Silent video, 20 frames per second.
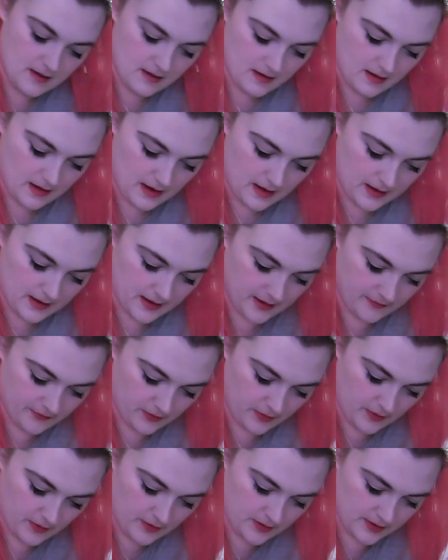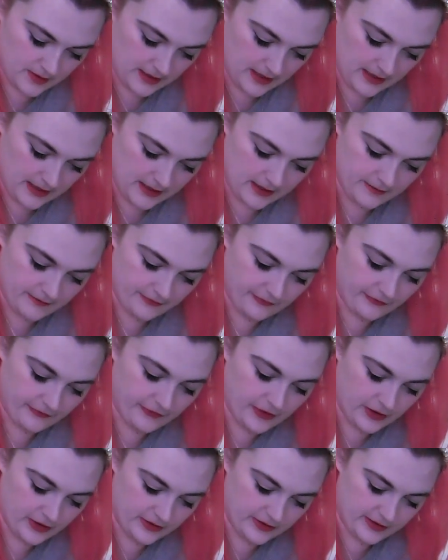I have got a
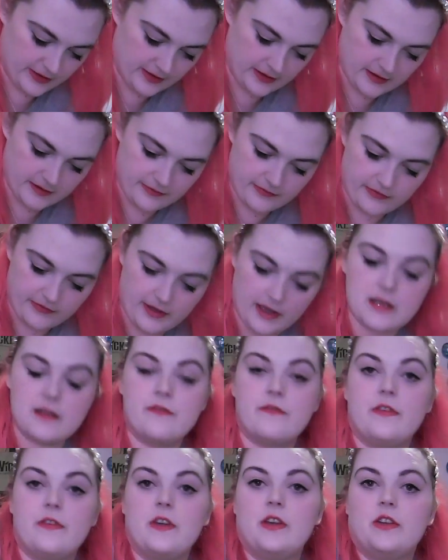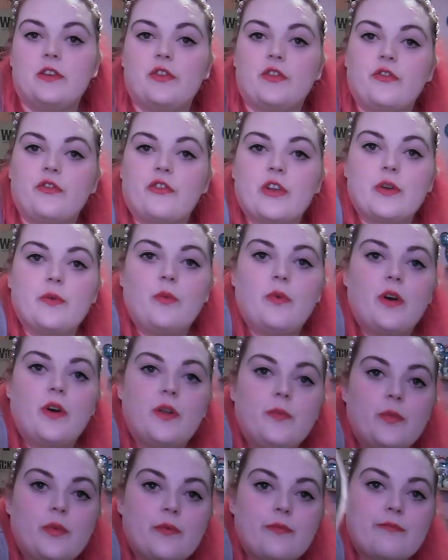30th anniversary one
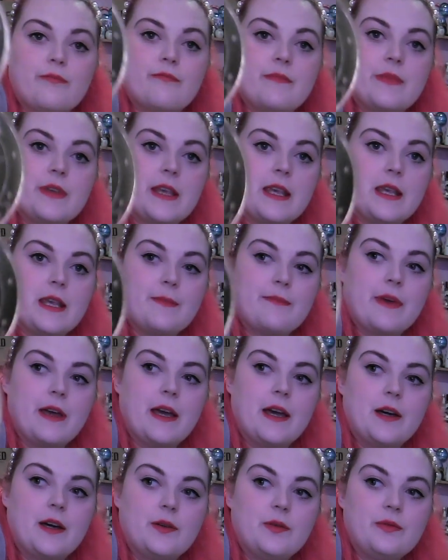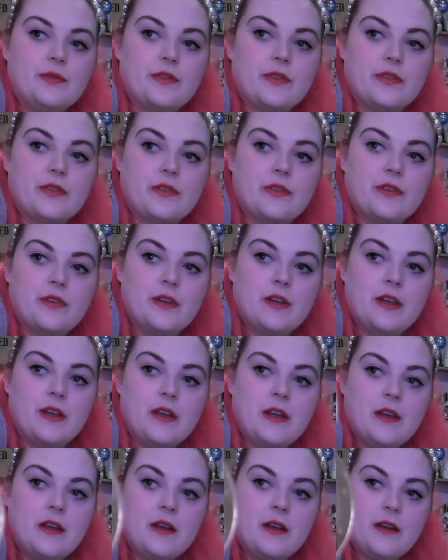with Mickey Mouse.
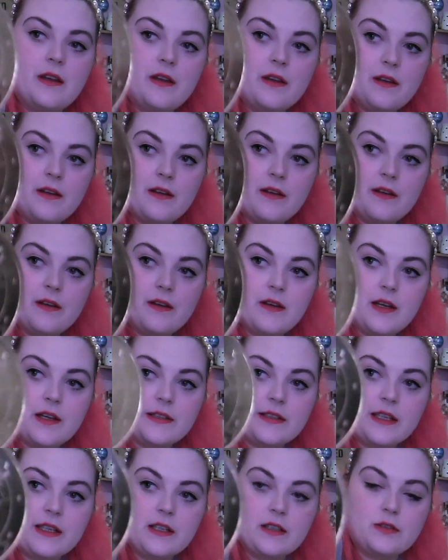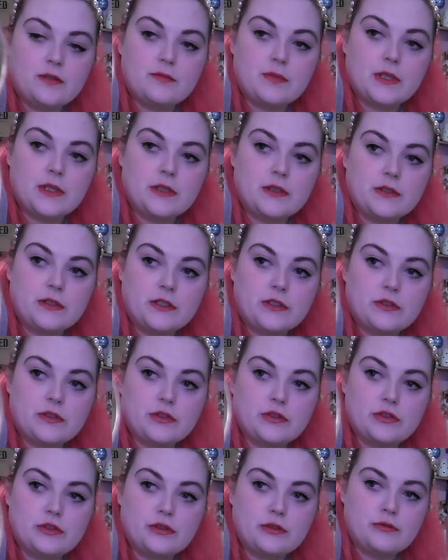I was like, oh my god, these are so